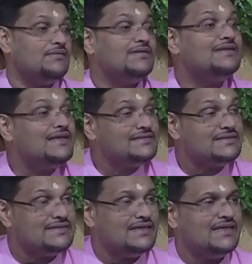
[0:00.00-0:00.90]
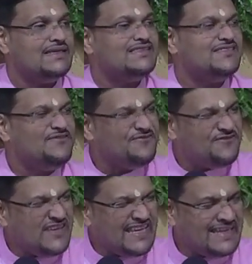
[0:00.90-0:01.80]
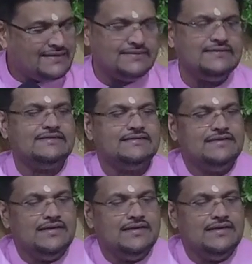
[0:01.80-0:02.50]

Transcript: This is the feelings.